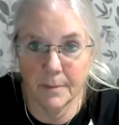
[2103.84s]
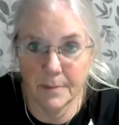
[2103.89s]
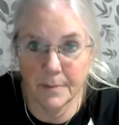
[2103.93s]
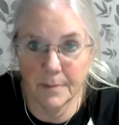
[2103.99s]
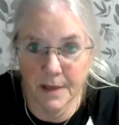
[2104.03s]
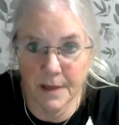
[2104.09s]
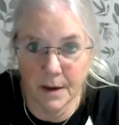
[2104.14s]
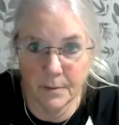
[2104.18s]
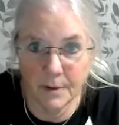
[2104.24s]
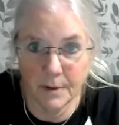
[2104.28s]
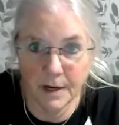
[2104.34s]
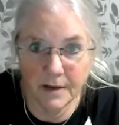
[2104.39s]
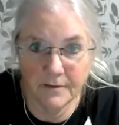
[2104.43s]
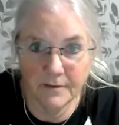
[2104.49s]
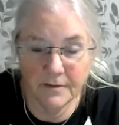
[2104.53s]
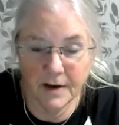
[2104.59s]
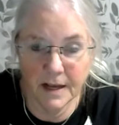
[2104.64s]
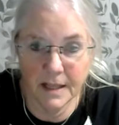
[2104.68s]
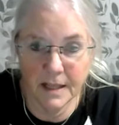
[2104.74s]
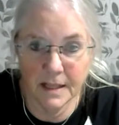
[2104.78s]
upset when he
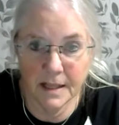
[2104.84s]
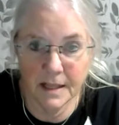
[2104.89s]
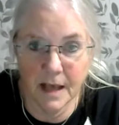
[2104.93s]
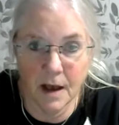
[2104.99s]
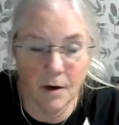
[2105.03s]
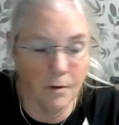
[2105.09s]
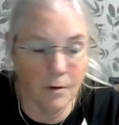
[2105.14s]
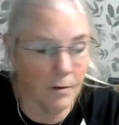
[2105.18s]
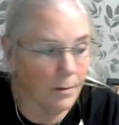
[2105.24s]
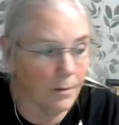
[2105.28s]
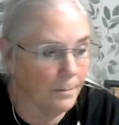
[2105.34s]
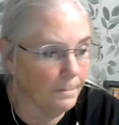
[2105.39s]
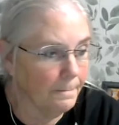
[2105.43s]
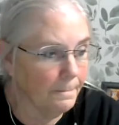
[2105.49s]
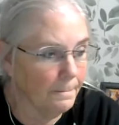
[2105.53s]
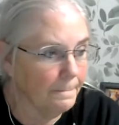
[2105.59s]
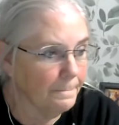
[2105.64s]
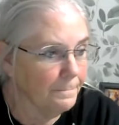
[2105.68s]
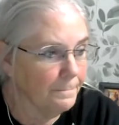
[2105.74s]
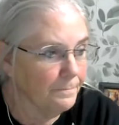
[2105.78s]
finds out
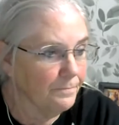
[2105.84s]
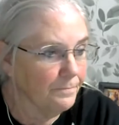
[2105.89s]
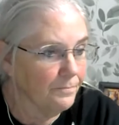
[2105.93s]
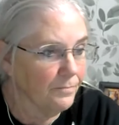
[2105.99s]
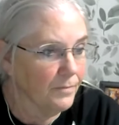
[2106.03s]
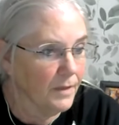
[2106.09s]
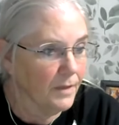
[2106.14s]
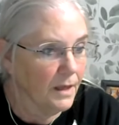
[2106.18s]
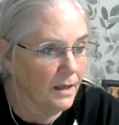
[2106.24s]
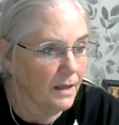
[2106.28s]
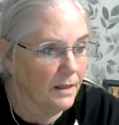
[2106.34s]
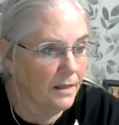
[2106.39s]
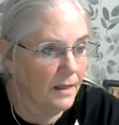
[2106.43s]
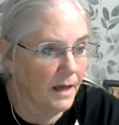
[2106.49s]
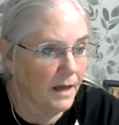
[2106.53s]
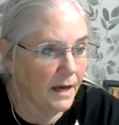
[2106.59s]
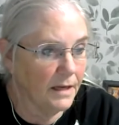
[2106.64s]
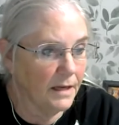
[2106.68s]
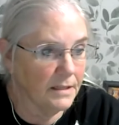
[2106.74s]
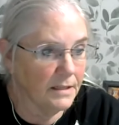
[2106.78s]

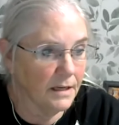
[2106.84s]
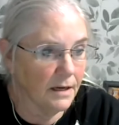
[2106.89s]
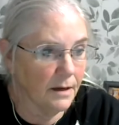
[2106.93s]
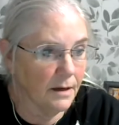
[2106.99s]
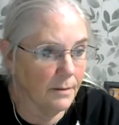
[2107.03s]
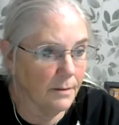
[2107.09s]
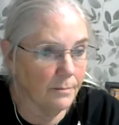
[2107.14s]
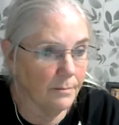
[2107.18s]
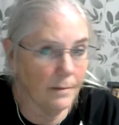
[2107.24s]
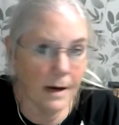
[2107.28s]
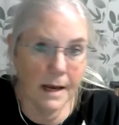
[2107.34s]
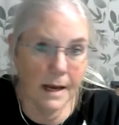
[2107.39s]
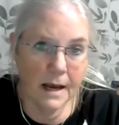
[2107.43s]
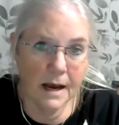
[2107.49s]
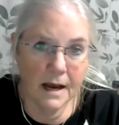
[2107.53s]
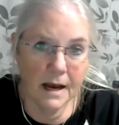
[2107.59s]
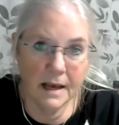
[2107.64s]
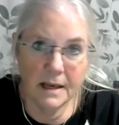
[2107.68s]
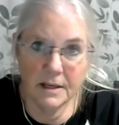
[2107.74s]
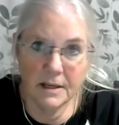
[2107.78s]
that my
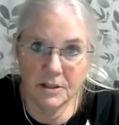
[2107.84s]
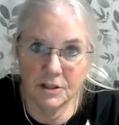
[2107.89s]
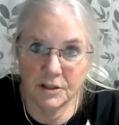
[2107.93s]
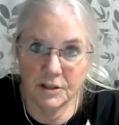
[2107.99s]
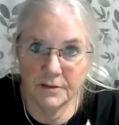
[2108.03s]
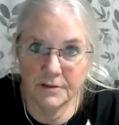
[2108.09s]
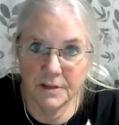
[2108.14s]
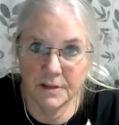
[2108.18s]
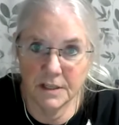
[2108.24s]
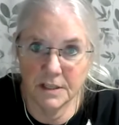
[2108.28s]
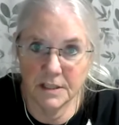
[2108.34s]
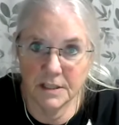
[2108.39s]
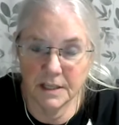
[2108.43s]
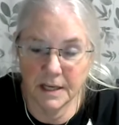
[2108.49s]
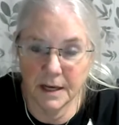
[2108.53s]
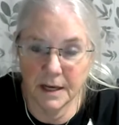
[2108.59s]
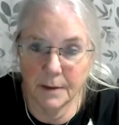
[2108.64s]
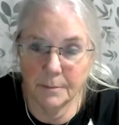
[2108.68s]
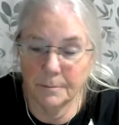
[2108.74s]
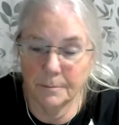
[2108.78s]
eye has shifted
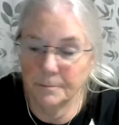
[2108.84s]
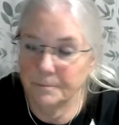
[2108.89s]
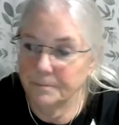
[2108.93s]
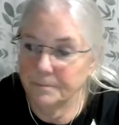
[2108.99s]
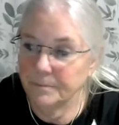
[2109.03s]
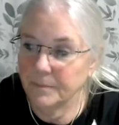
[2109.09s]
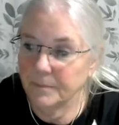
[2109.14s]
to him.